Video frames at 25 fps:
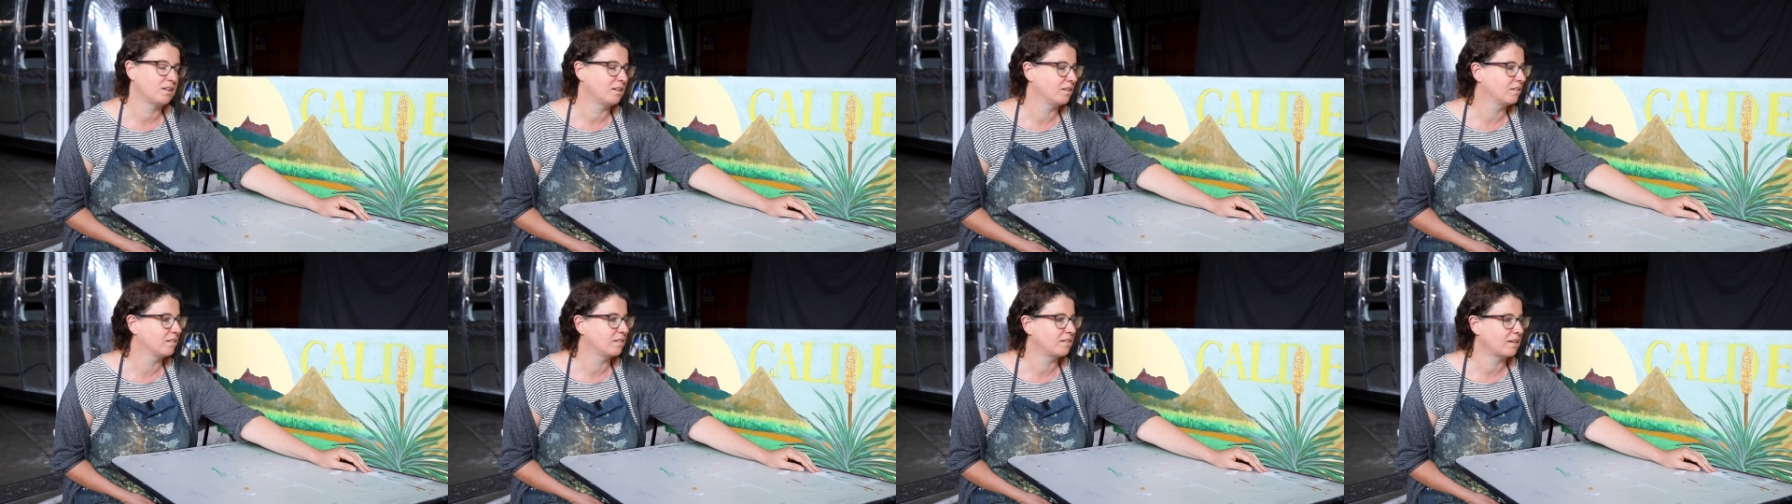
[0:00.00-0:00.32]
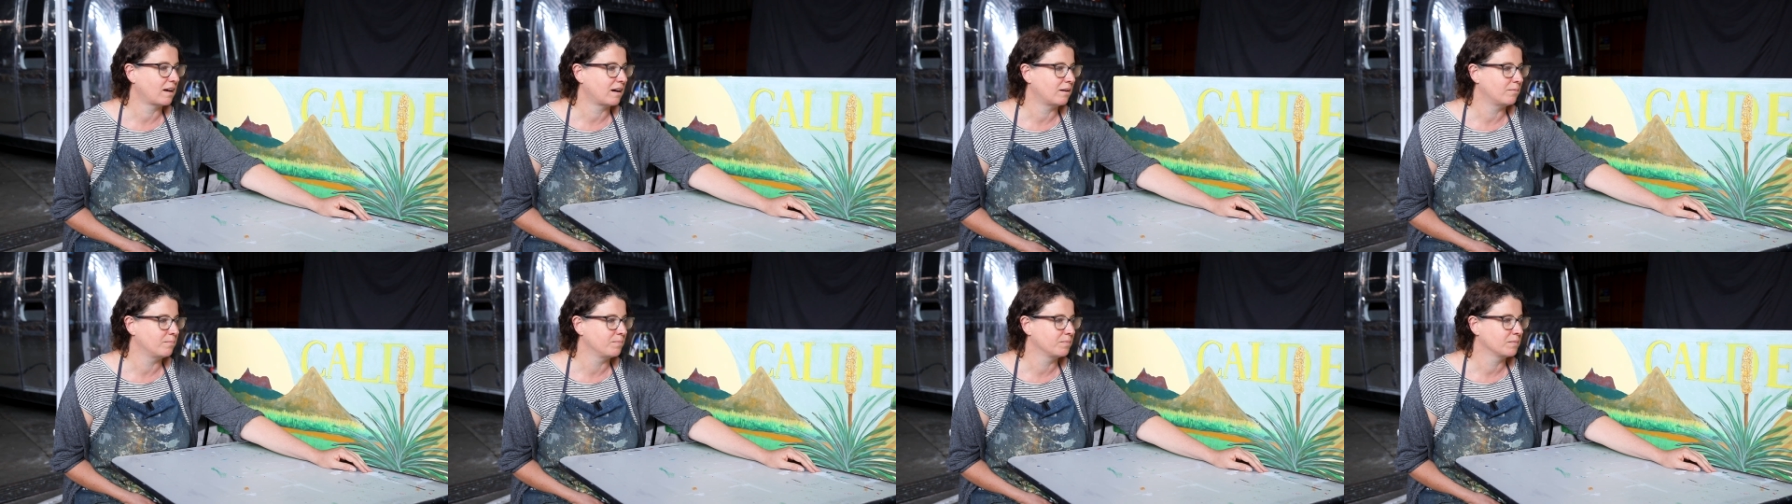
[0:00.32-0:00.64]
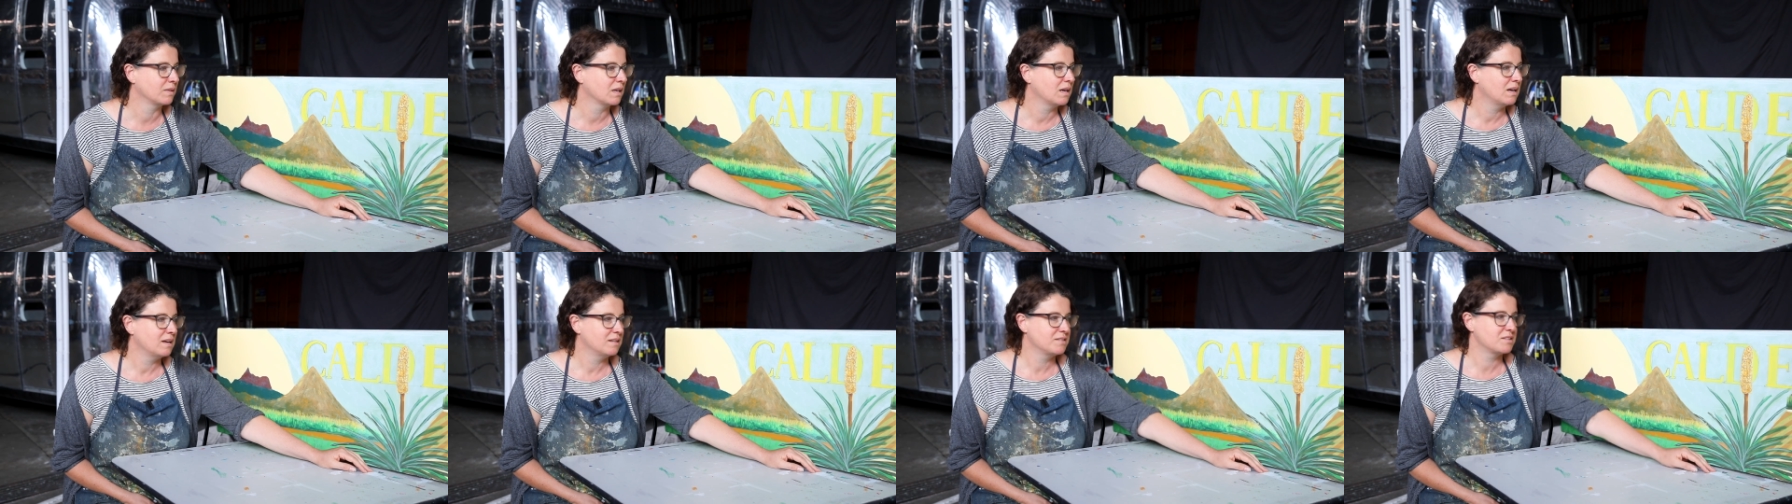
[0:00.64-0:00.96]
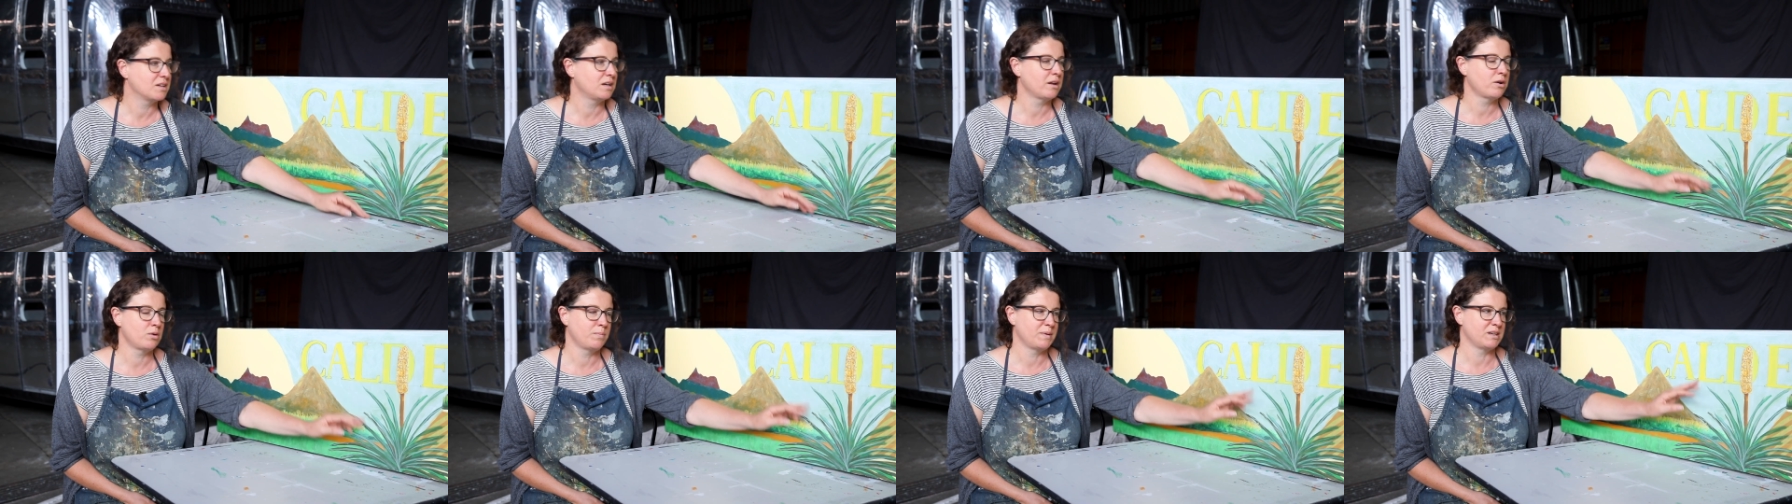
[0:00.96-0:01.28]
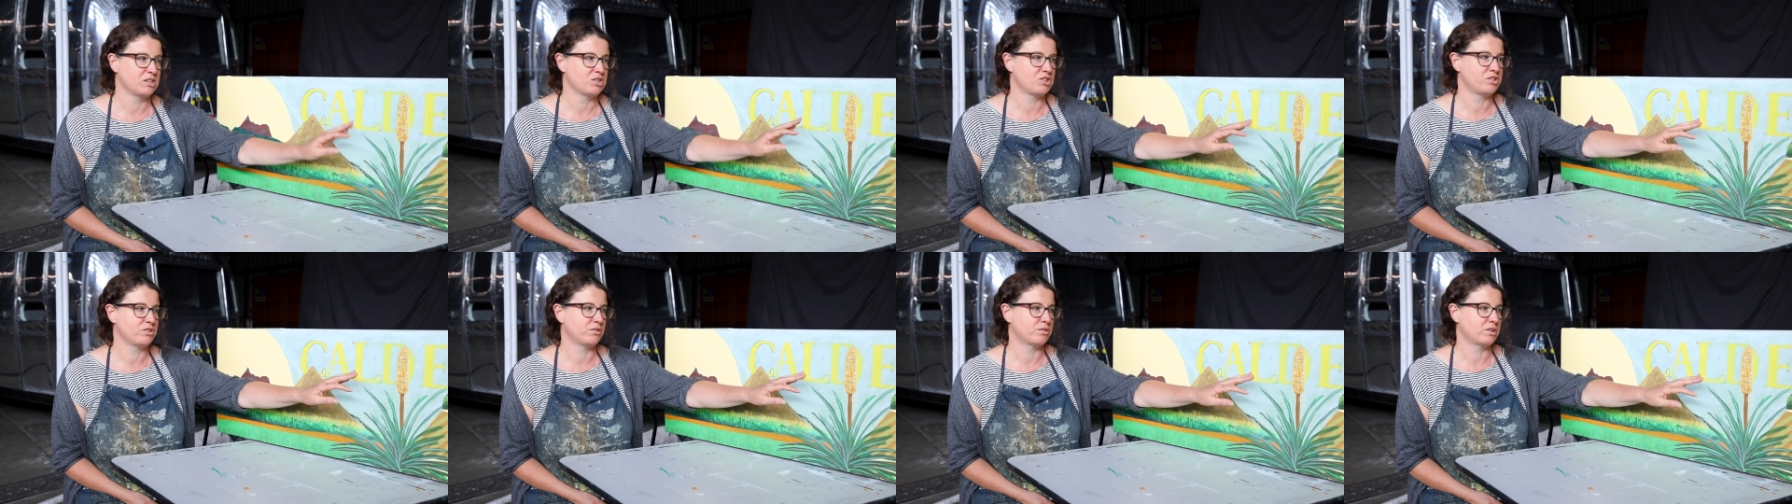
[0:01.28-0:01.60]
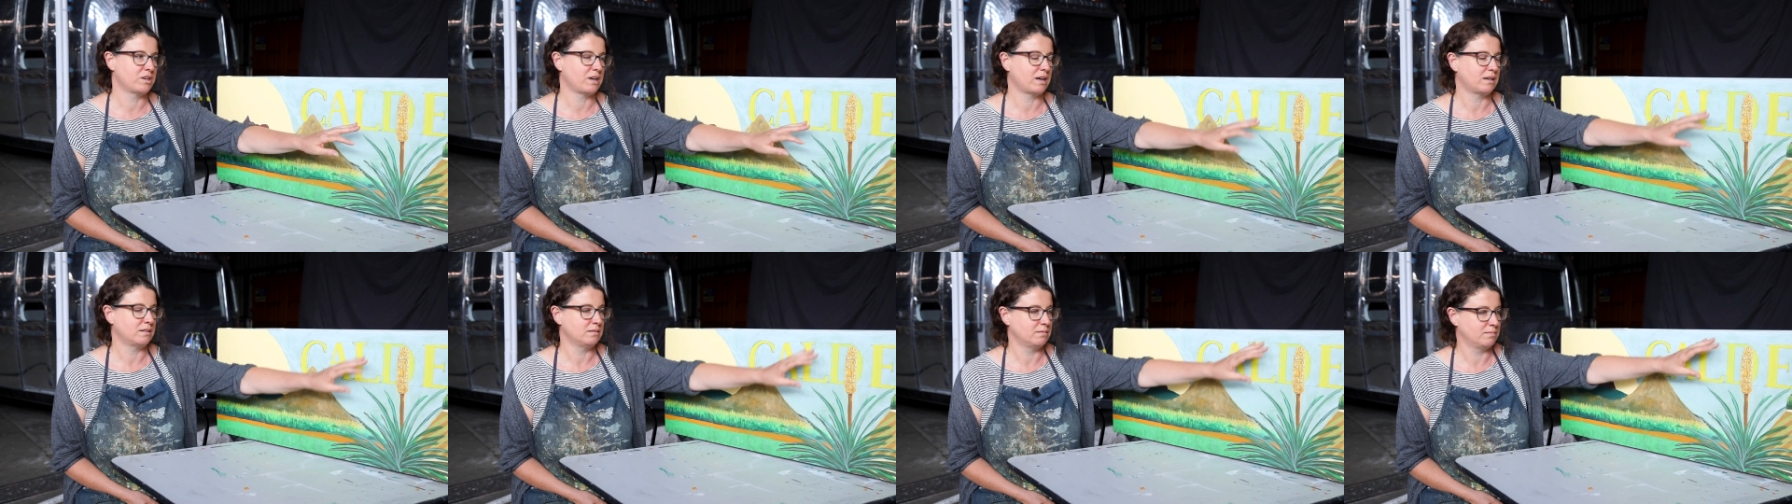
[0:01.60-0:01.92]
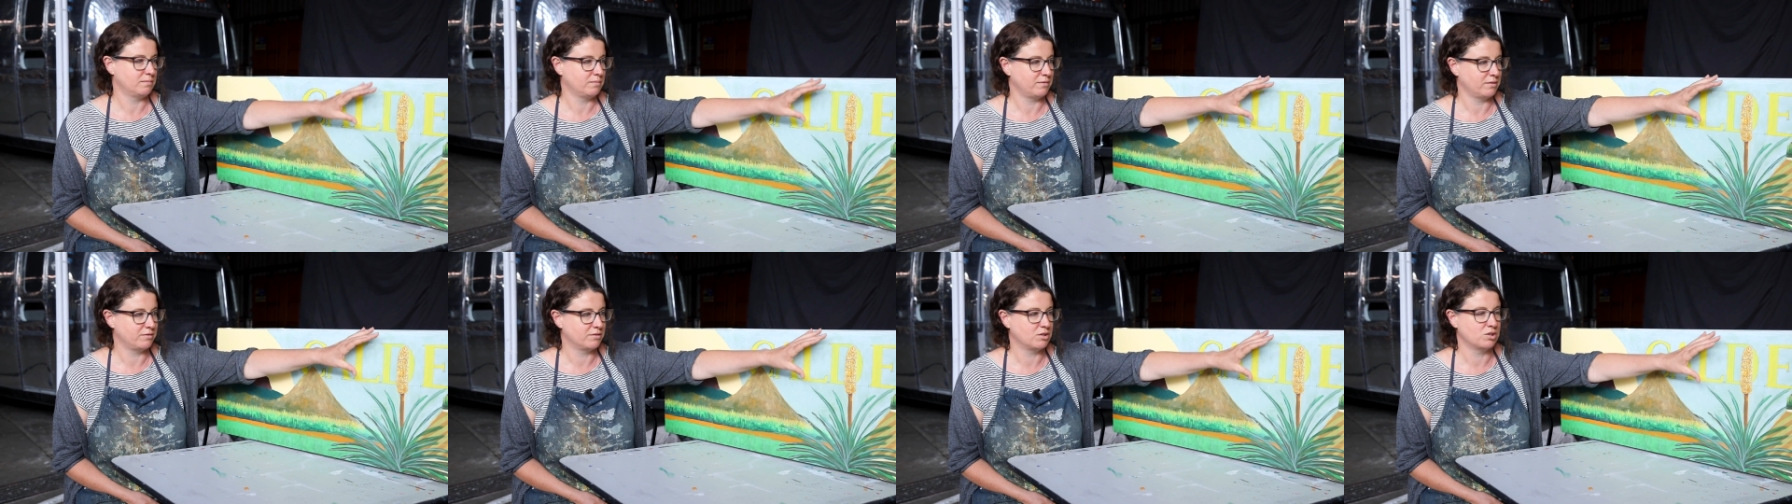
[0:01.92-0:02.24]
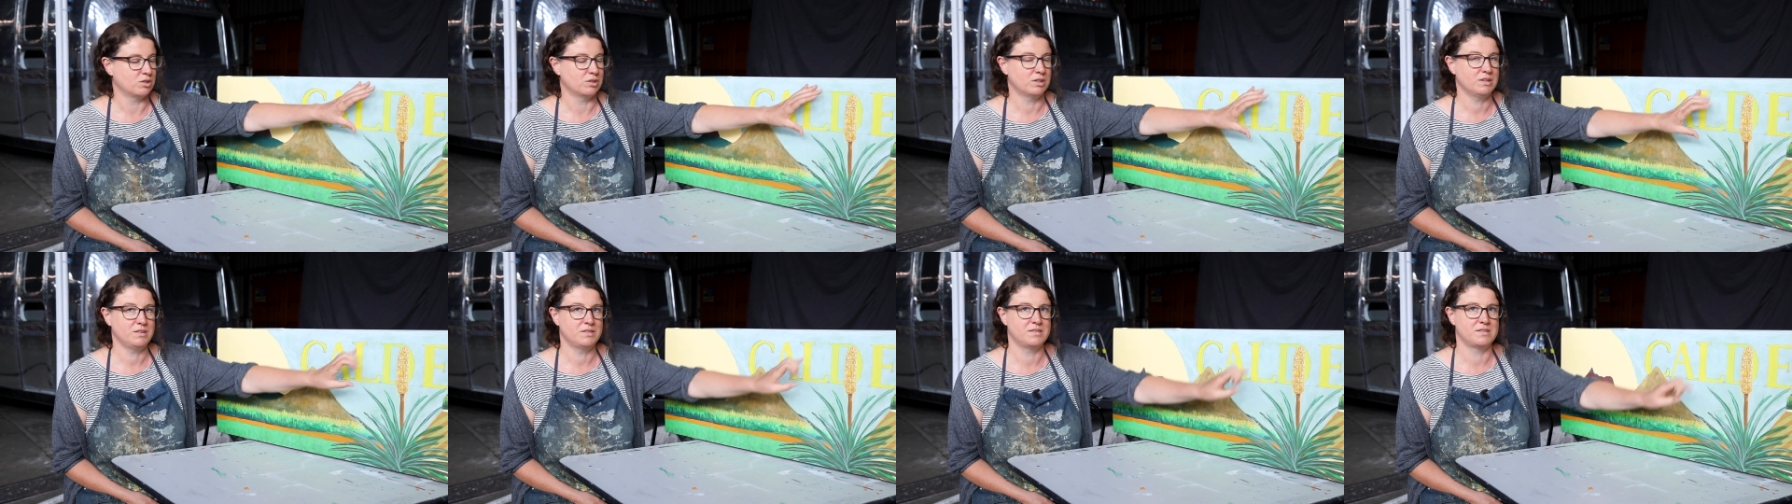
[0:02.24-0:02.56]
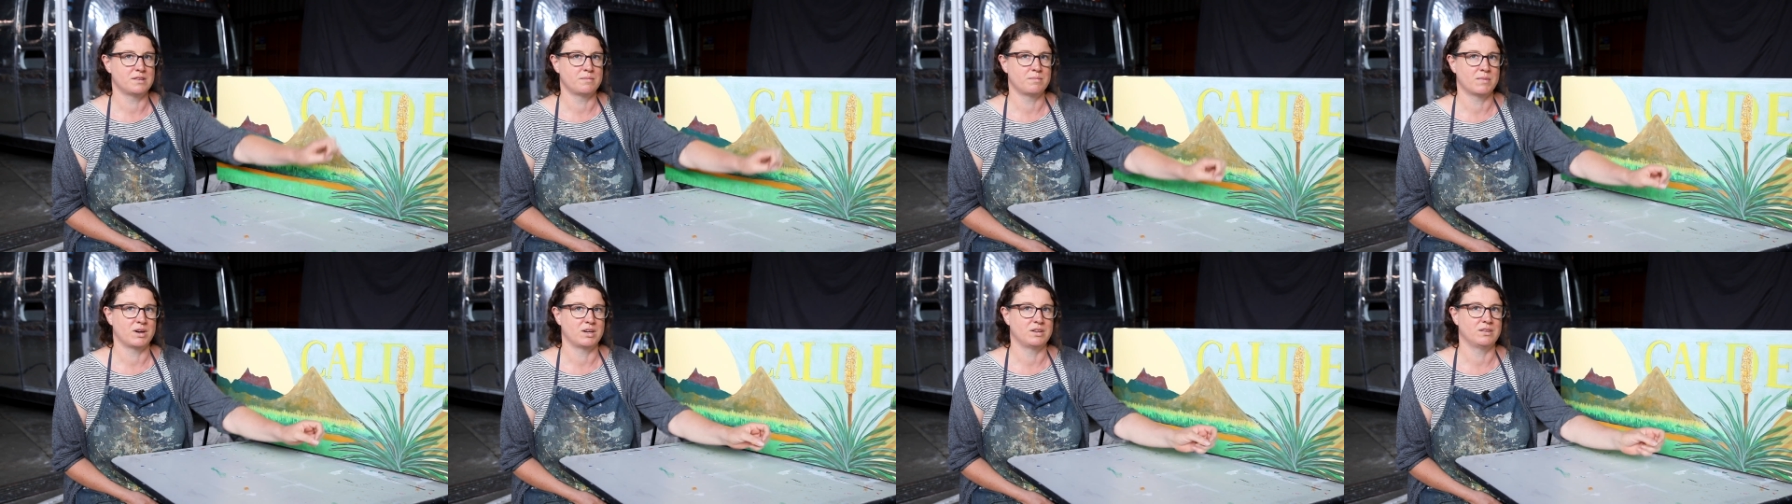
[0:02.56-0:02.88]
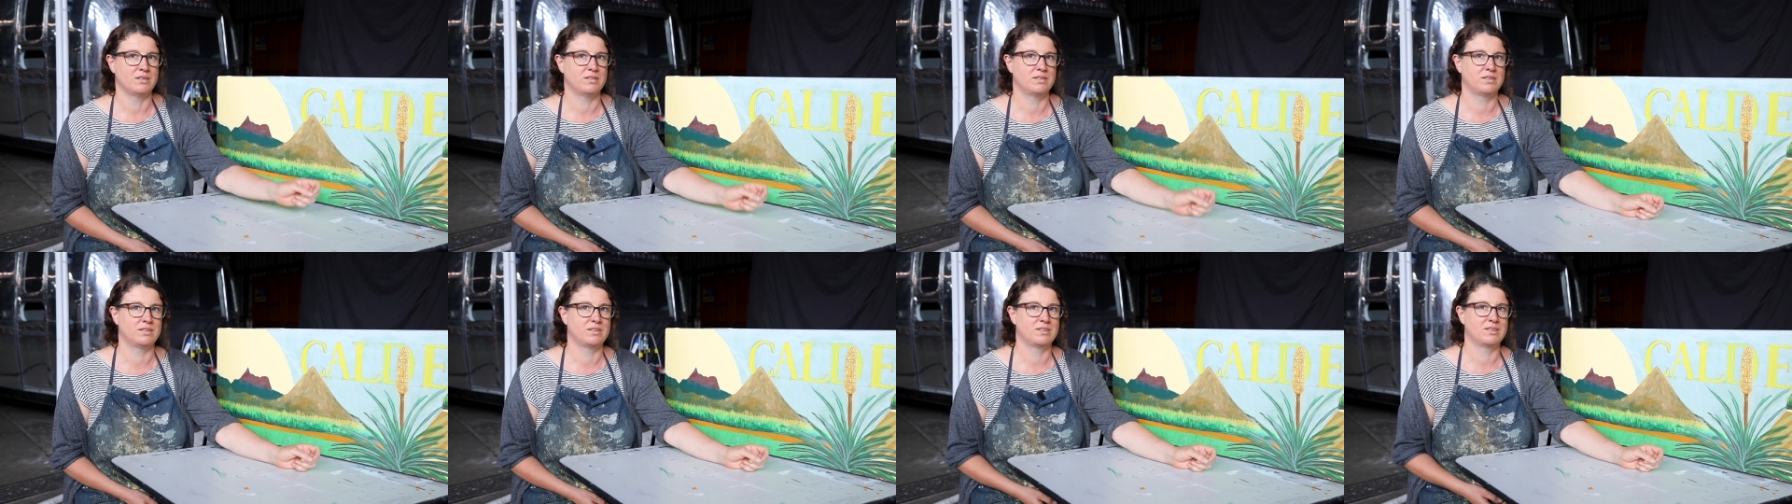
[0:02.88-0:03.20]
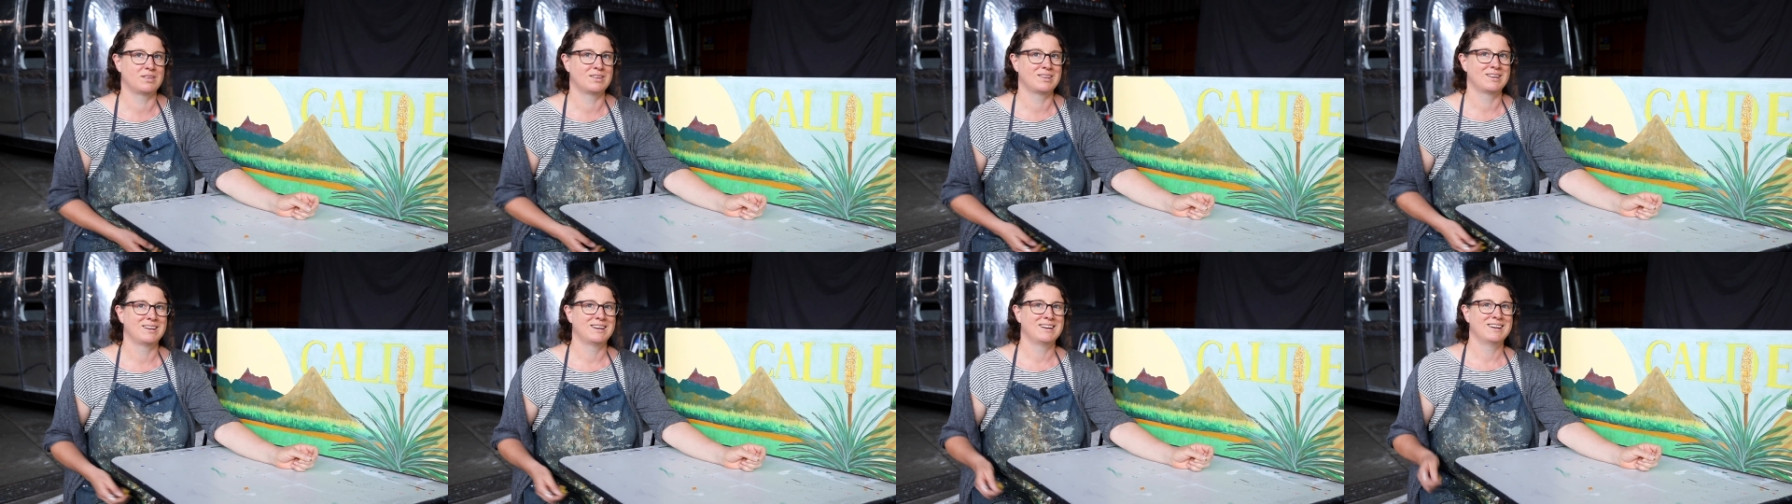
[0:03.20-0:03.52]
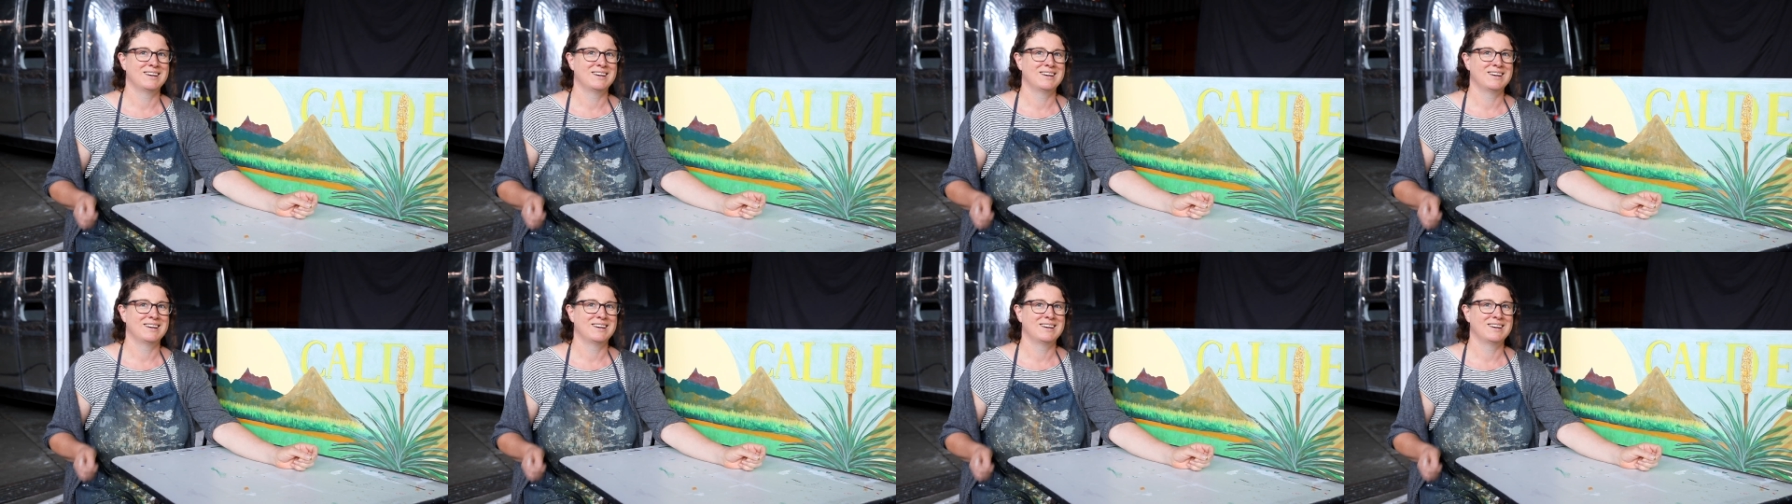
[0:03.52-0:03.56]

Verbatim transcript: It's um, it's a little bit shorter, of course, than most